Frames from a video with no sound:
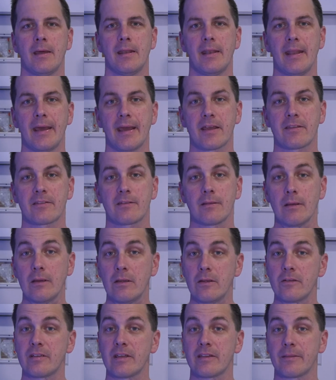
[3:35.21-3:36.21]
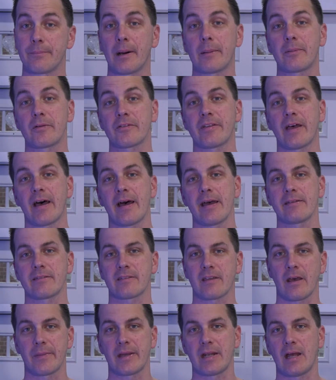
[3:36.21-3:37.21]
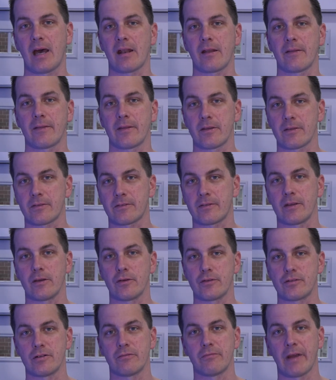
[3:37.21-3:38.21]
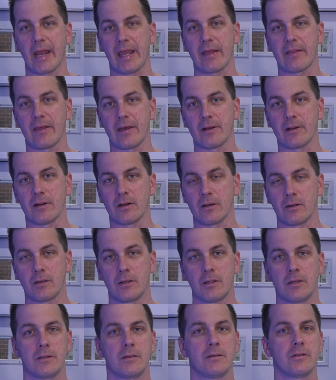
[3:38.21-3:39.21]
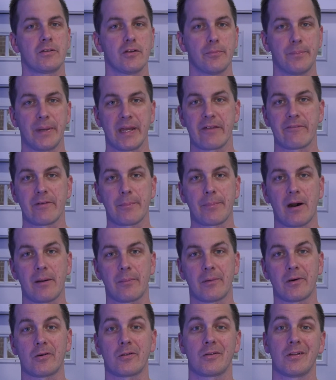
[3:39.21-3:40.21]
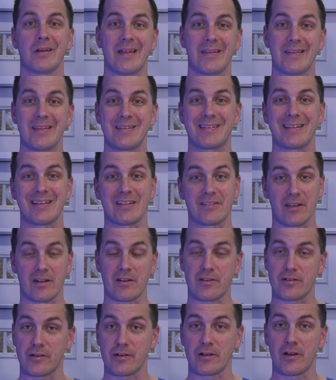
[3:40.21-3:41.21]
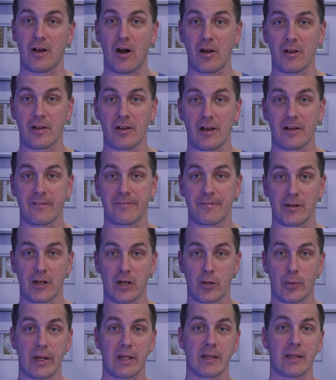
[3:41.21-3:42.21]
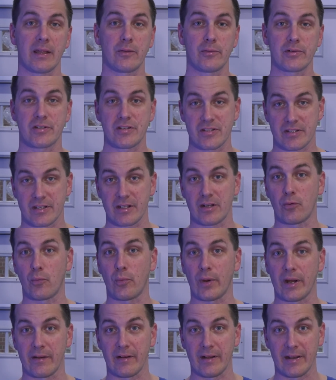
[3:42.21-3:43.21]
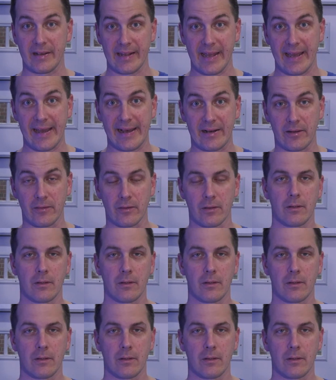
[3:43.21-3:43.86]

Next, you set the bubble size coming out of the CO2 regulator. Too big of a bubble, this thing's going to turn on and off very quickly, which is going to wear it down.